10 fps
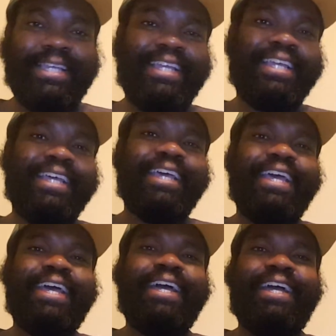
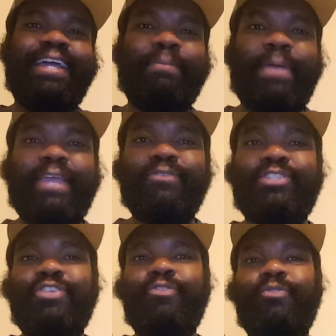Yeah,
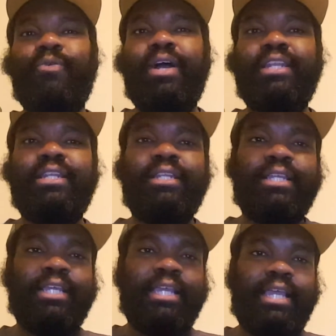Bengals 2-1,
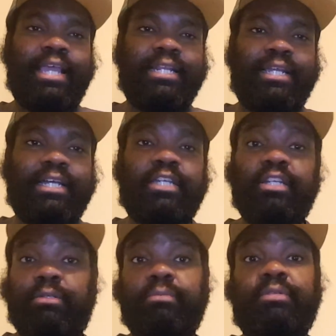and
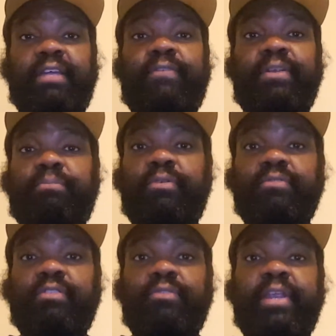could definitely
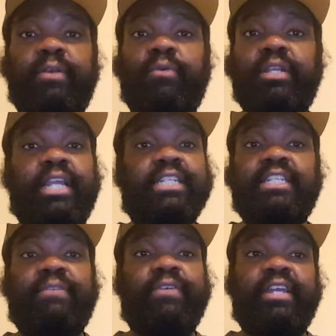improve to 3-1. That's
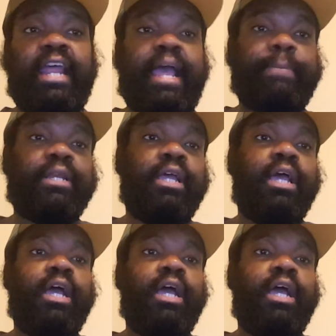definitely going to happen.